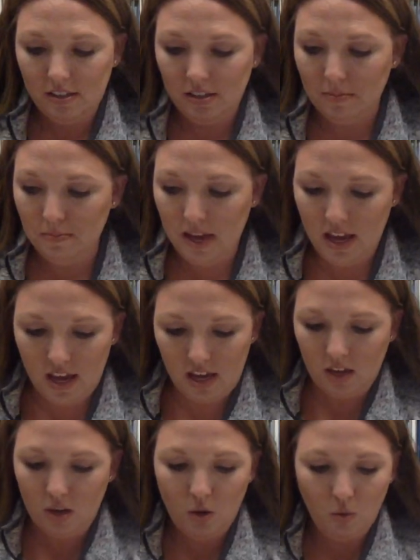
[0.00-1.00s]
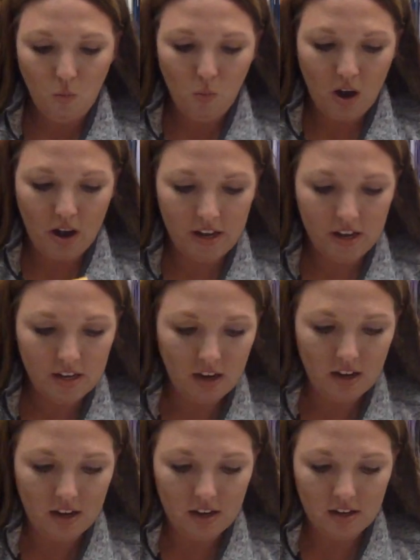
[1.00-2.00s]
to make one
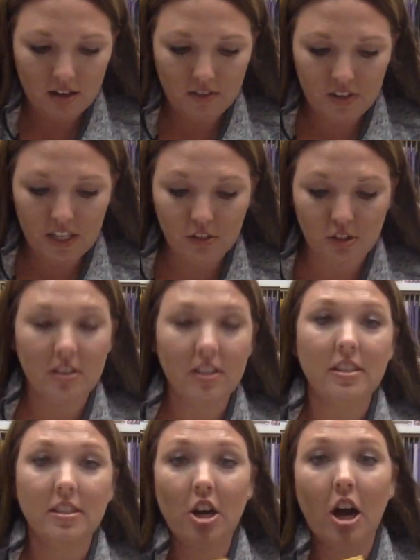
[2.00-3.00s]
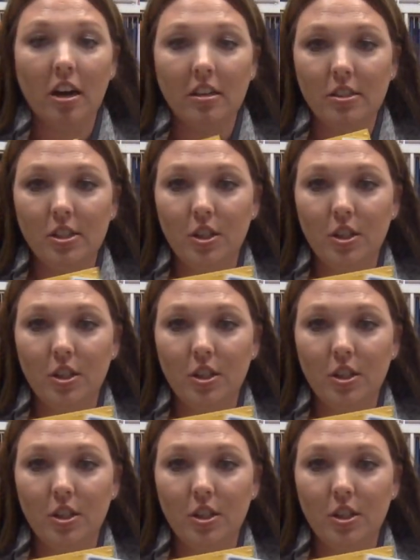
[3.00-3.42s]
of each of these cards.